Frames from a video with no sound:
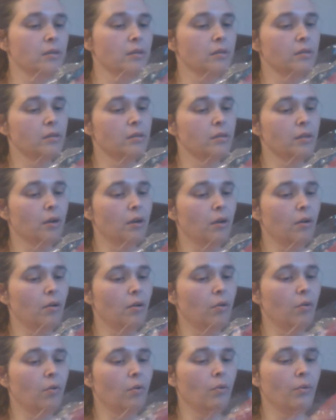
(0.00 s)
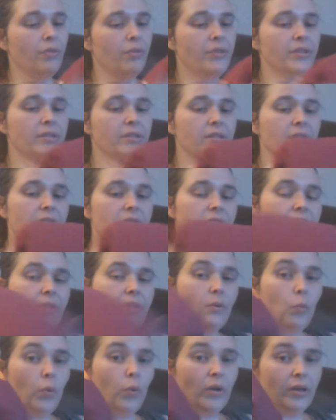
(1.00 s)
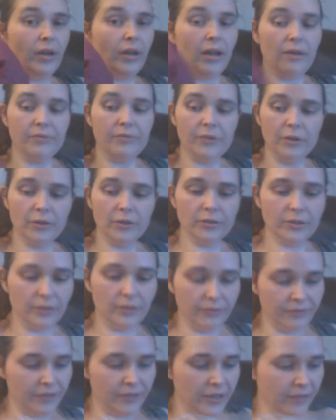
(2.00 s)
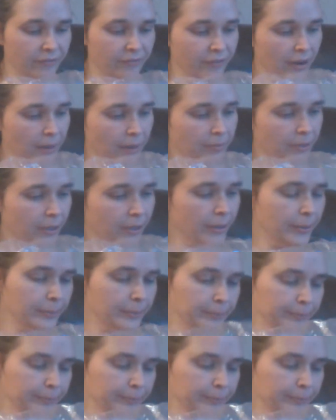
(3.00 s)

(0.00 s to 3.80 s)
so this is one and a half yards of knit fabric.